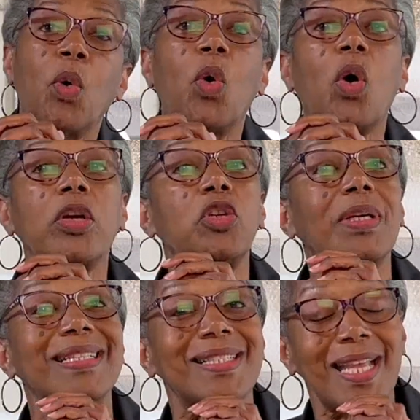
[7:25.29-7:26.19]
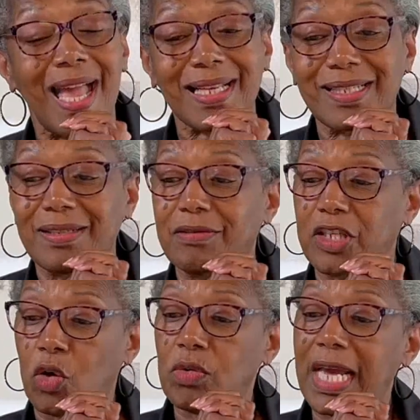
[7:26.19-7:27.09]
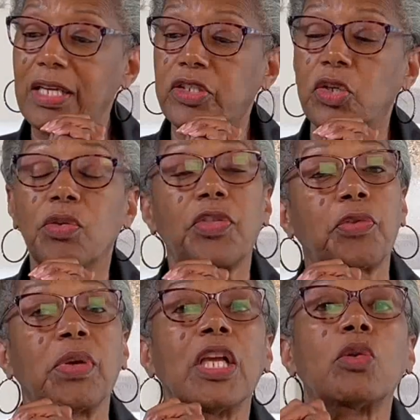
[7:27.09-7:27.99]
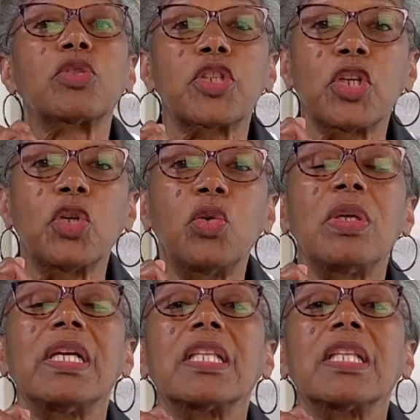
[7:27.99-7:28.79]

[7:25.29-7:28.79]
or you can text donate to 302